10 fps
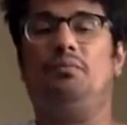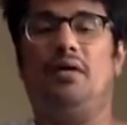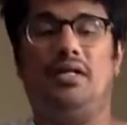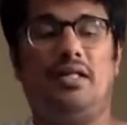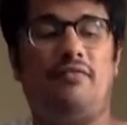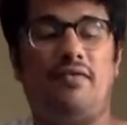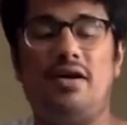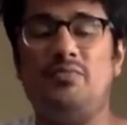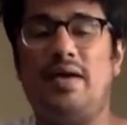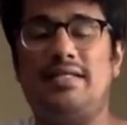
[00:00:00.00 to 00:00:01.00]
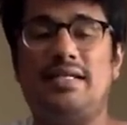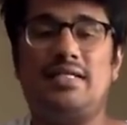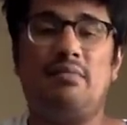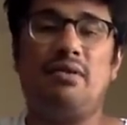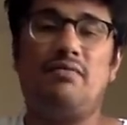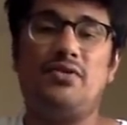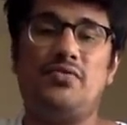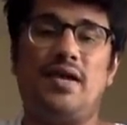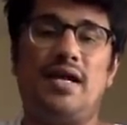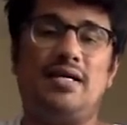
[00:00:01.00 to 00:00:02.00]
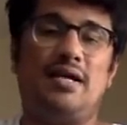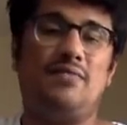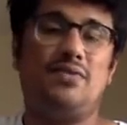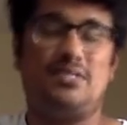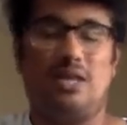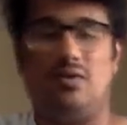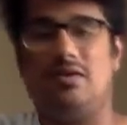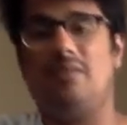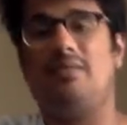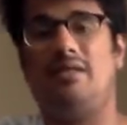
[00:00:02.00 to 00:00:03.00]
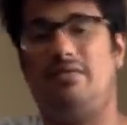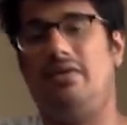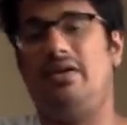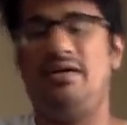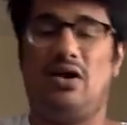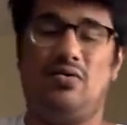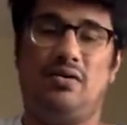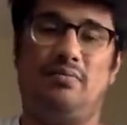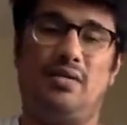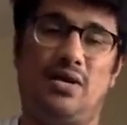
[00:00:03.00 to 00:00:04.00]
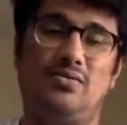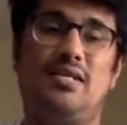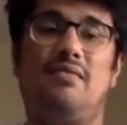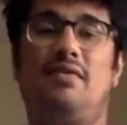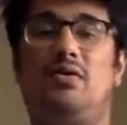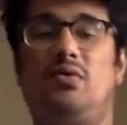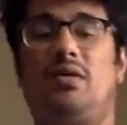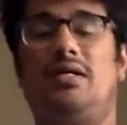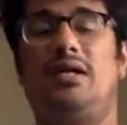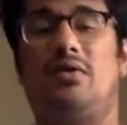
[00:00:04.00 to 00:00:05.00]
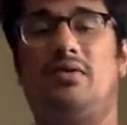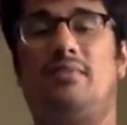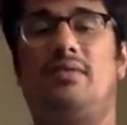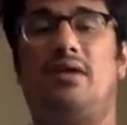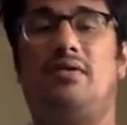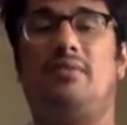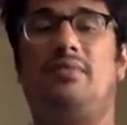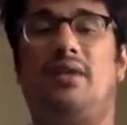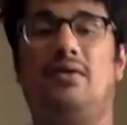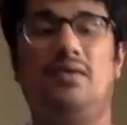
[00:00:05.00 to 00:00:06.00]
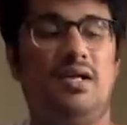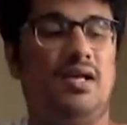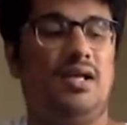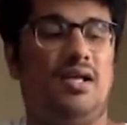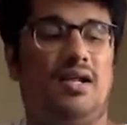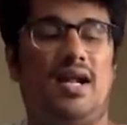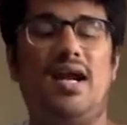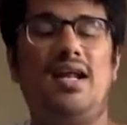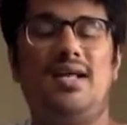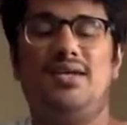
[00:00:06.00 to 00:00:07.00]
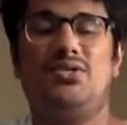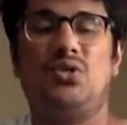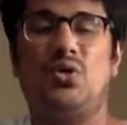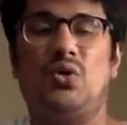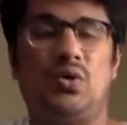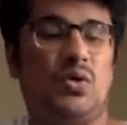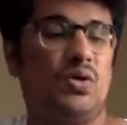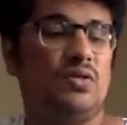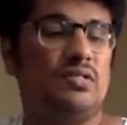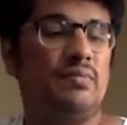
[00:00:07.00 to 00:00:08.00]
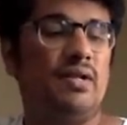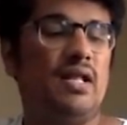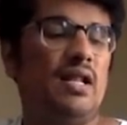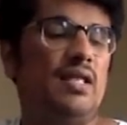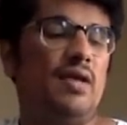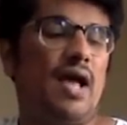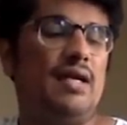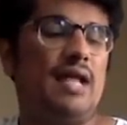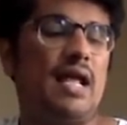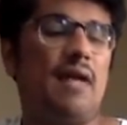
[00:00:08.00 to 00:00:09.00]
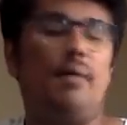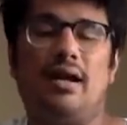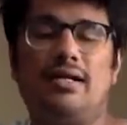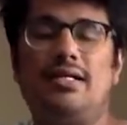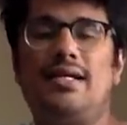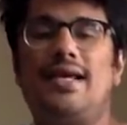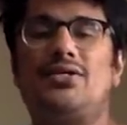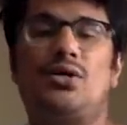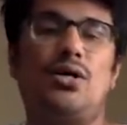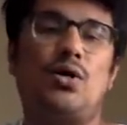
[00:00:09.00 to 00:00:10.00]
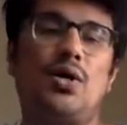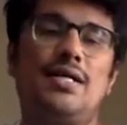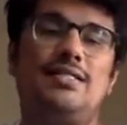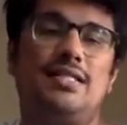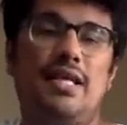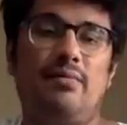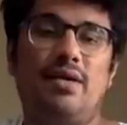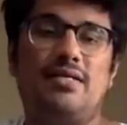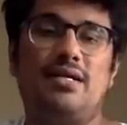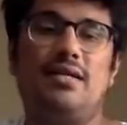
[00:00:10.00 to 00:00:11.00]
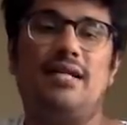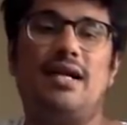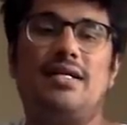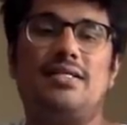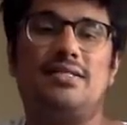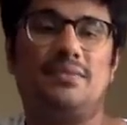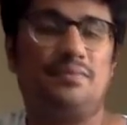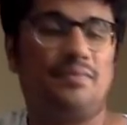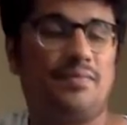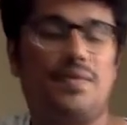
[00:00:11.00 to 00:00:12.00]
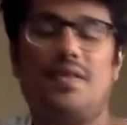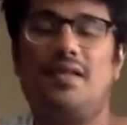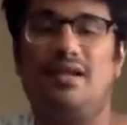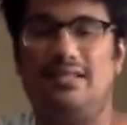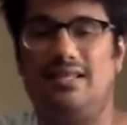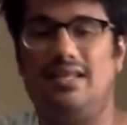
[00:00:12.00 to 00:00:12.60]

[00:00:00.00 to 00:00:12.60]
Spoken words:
So the first basic strumming which we had done was down up, then we did down up down, then we took it down up down up down, right? So similarly, I take up another next chord called as D major, that is